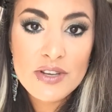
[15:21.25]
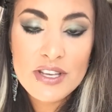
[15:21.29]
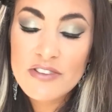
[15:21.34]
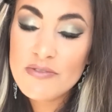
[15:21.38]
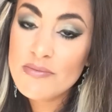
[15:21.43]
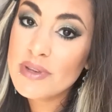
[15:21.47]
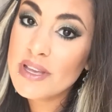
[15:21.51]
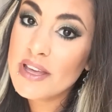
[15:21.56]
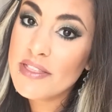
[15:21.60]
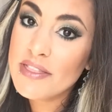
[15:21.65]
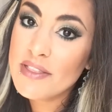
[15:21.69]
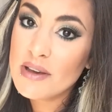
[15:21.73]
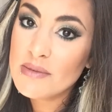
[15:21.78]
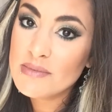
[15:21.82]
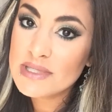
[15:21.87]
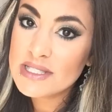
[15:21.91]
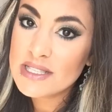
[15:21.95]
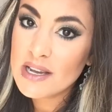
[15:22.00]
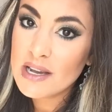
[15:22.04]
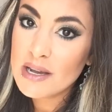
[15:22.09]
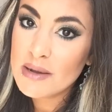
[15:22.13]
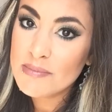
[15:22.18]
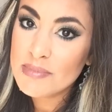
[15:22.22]
Give me a
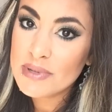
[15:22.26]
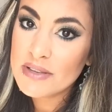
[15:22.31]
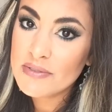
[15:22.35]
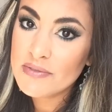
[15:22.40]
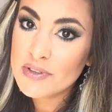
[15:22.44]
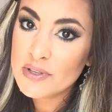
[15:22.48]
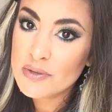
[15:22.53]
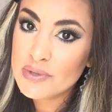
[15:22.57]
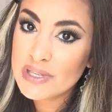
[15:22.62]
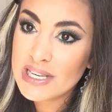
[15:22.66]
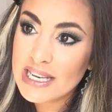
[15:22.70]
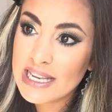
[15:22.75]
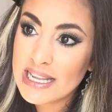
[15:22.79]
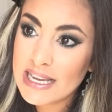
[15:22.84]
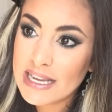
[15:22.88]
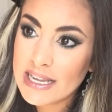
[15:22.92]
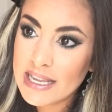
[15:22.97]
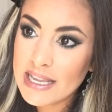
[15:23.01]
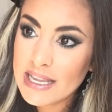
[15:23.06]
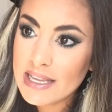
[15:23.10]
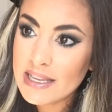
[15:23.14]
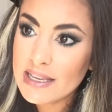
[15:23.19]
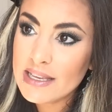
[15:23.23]
thumbs up if you would
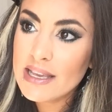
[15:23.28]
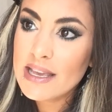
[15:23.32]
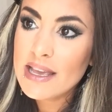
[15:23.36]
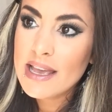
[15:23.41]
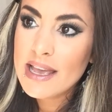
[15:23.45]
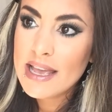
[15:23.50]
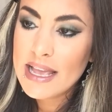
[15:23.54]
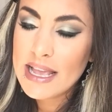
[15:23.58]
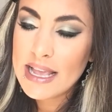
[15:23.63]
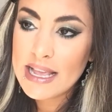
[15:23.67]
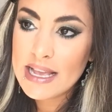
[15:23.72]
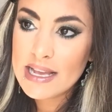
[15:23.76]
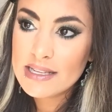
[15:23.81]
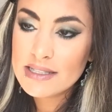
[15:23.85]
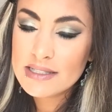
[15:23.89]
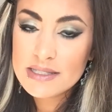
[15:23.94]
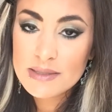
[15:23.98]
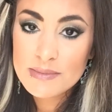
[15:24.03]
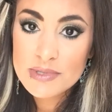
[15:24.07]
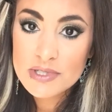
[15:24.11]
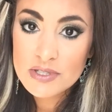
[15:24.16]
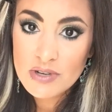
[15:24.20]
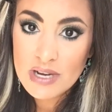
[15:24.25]
like, and
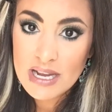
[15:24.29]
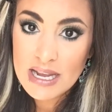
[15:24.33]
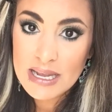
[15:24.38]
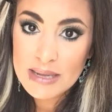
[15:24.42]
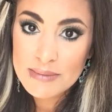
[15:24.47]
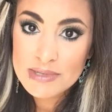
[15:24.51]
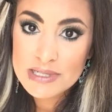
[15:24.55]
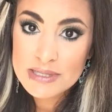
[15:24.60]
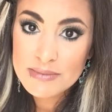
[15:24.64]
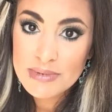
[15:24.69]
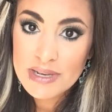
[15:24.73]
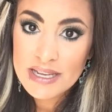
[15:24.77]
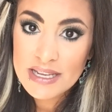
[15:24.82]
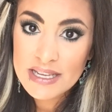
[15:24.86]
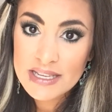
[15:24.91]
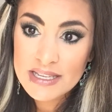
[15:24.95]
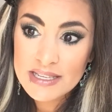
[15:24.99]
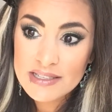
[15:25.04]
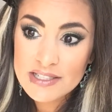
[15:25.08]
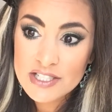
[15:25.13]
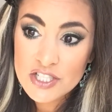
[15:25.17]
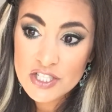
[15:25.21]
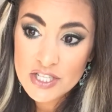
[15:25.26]
subscribe to
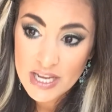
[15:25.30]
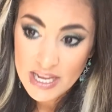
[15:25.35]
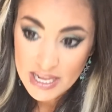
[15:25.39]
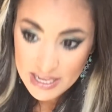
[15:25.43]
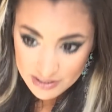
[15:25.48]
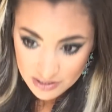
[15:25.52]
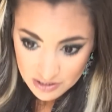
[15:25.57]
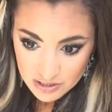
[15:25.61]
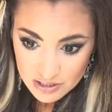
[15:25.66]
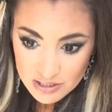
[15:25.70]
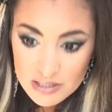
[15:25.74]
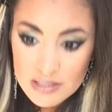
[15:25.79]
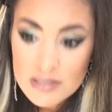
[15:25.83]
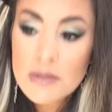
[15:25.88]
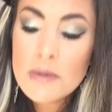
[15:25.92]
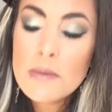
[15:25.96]
my channel,